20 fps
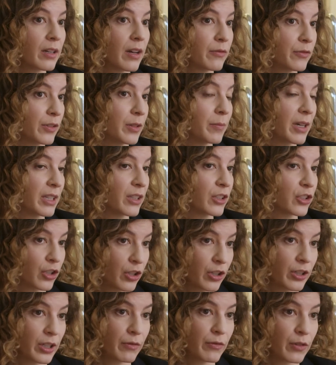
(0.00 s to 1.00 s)
a female
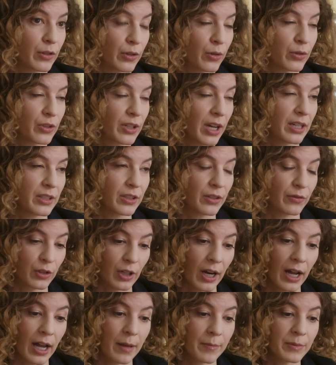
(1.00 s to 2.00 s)
attorney for those kinds of
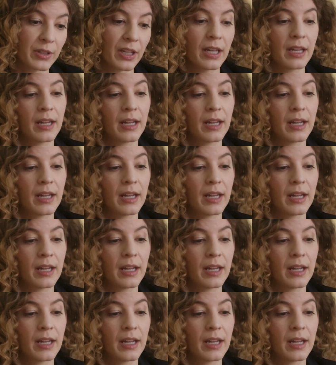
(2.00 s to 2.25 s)
crimes.